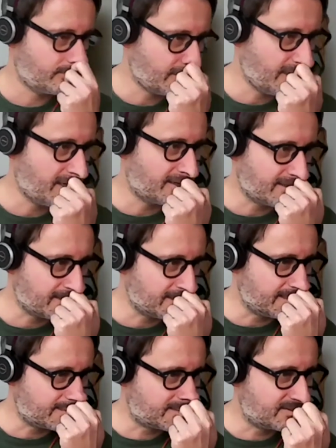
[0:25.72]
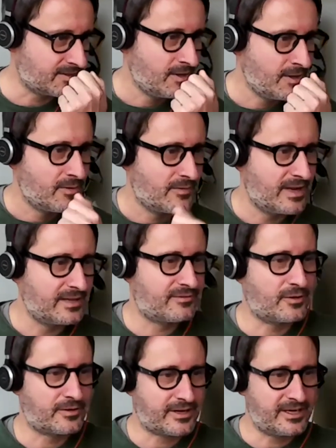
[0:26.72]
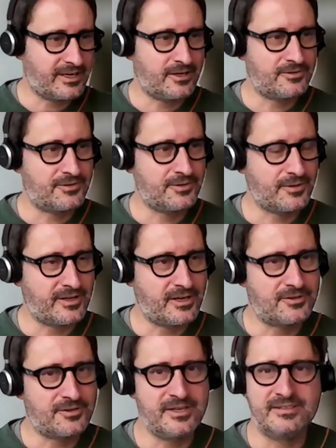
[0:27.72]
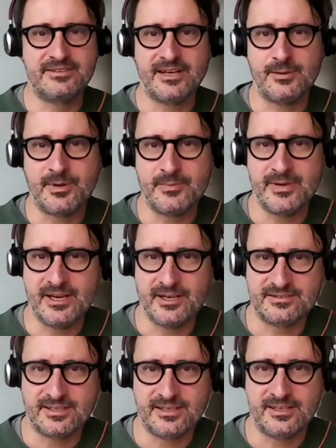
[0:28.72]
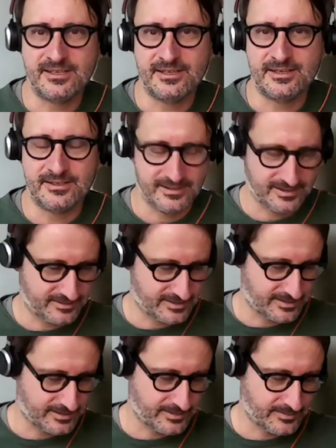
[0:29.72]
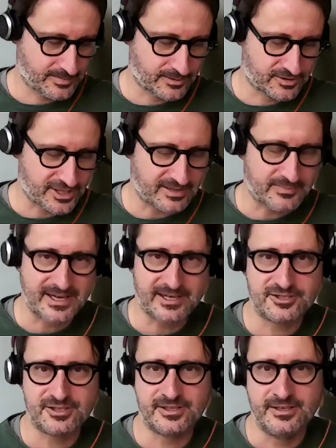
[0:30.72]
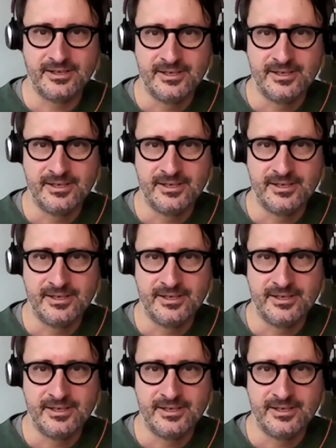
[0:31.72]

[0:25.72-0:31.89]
yeah, then let's wait for Renato. Renato, he's helping me as he's a project manager